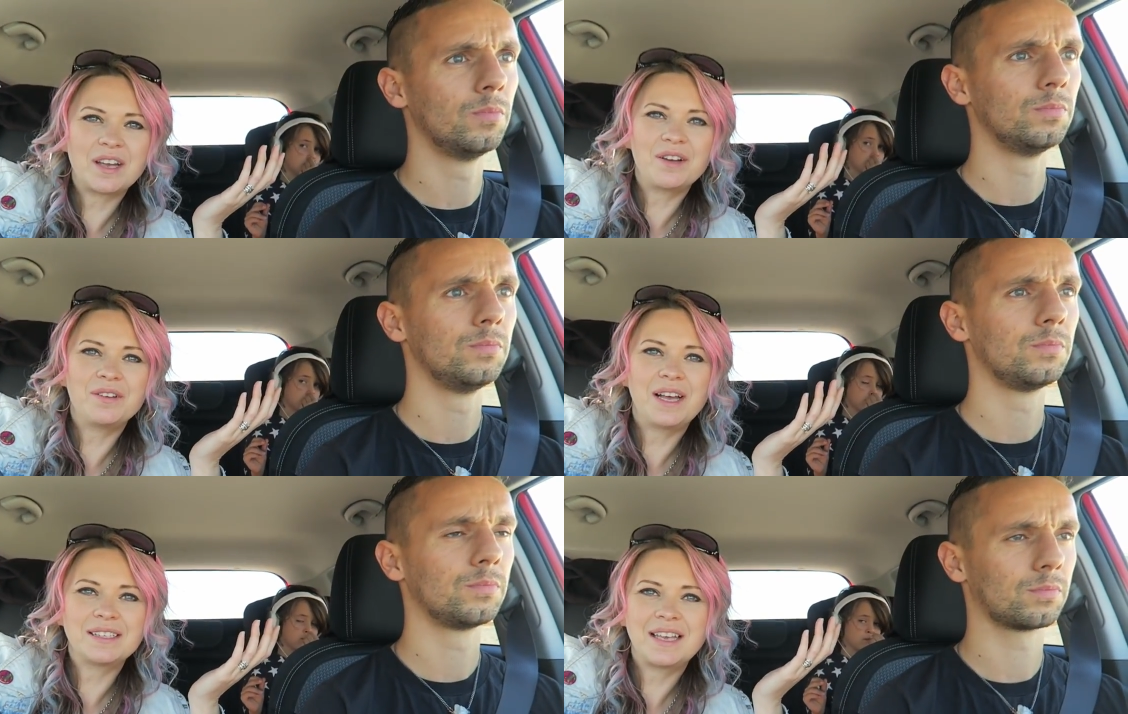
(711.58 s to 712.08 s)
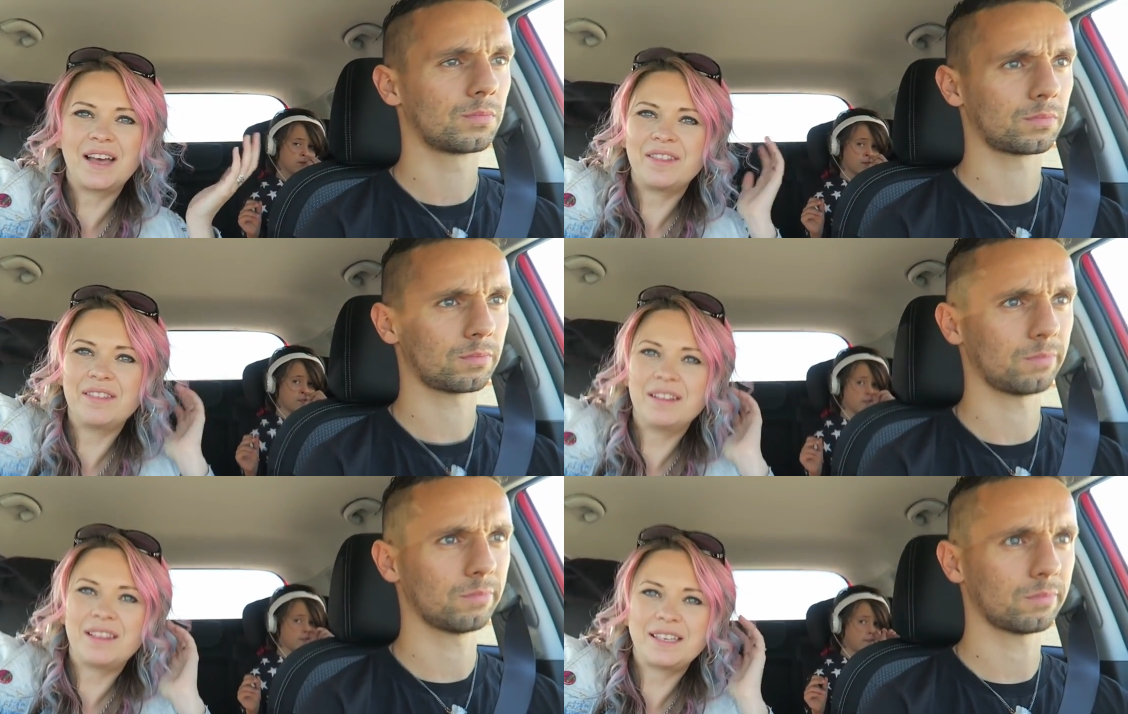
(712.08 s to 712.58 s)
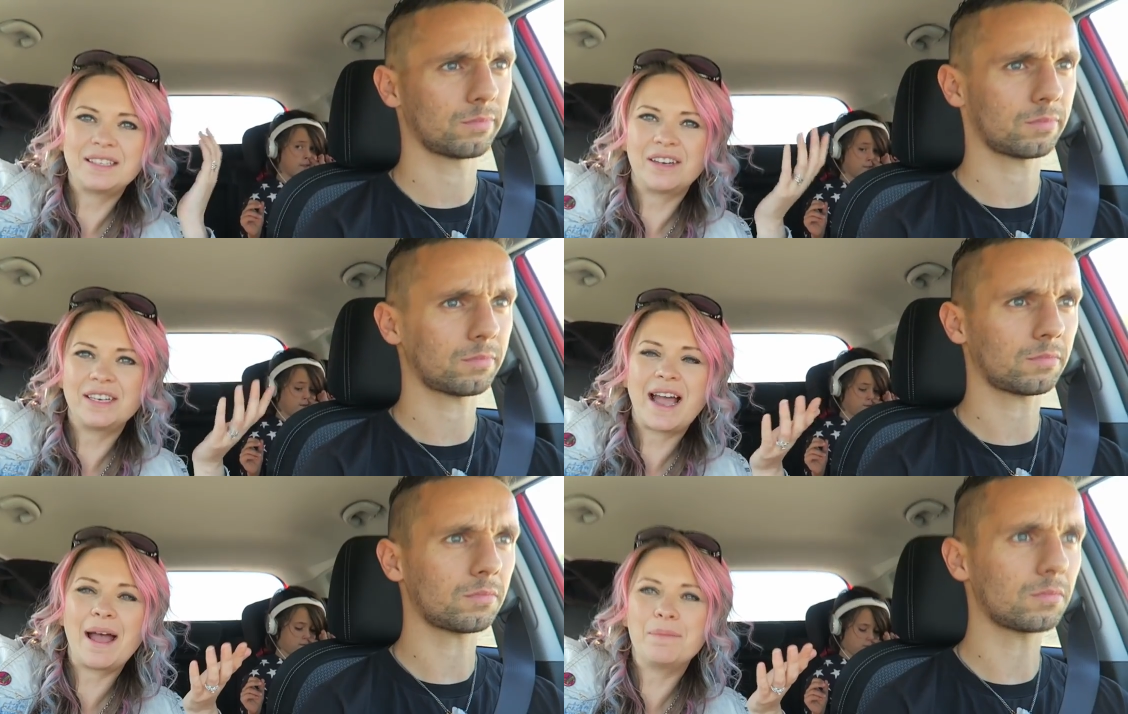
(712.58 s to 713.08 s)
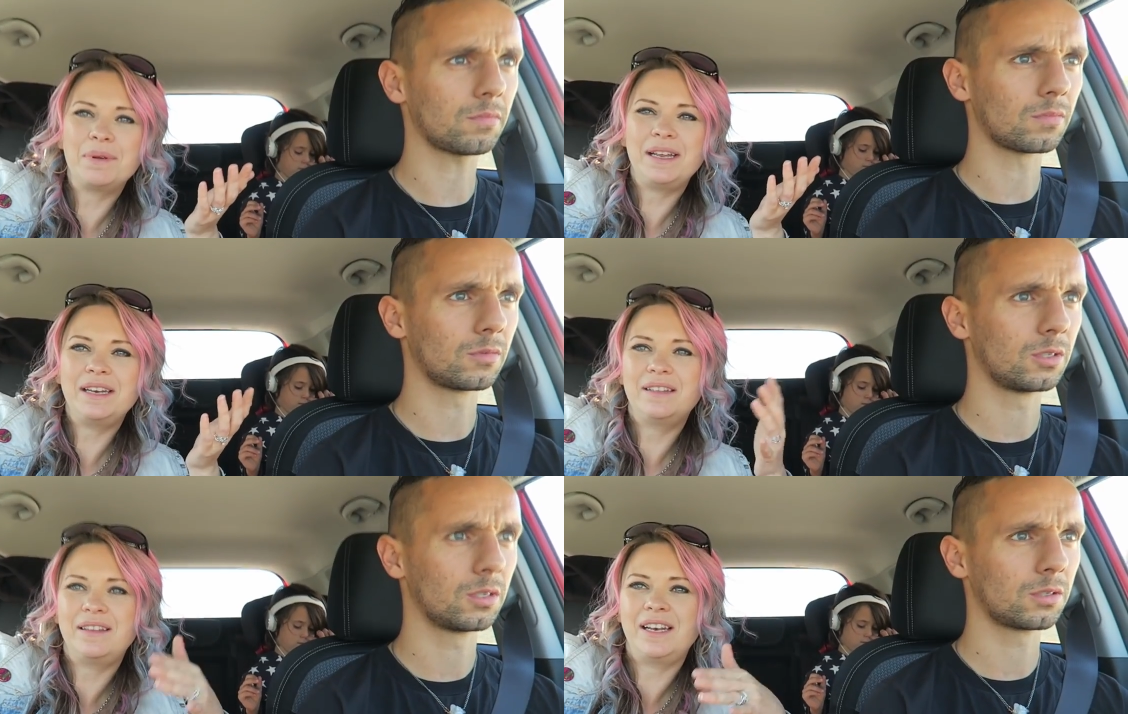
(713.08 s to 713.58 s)
Speaker 1: So that's how they started
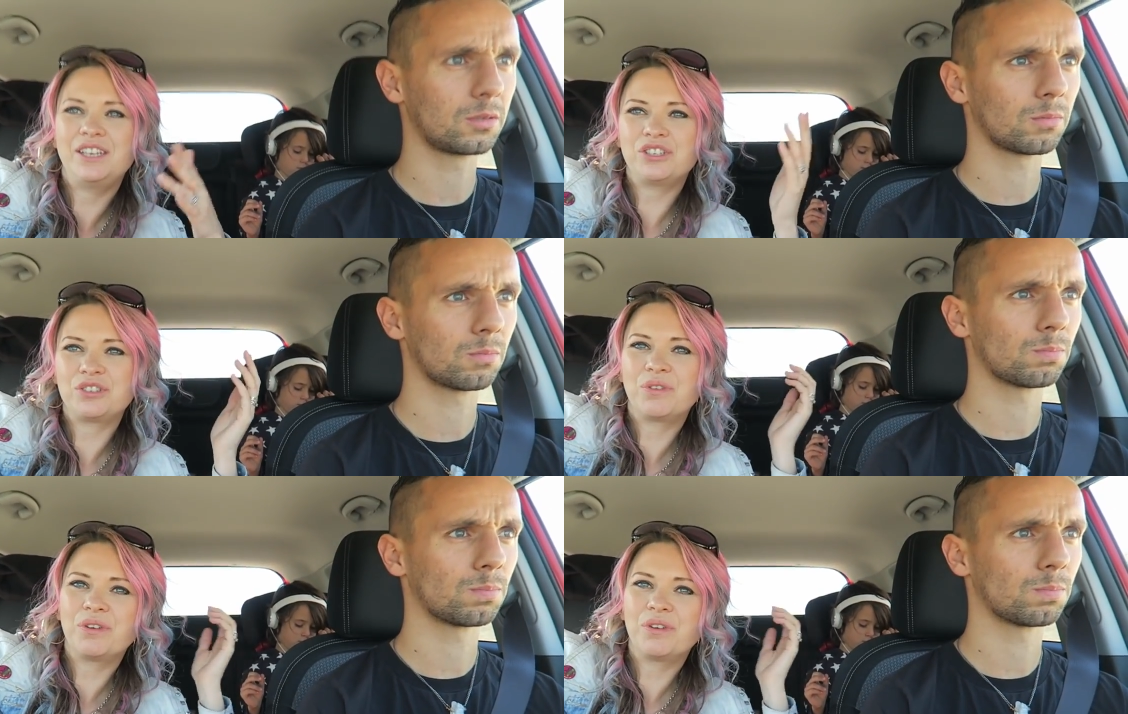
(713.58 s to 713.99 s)
gambling and then it just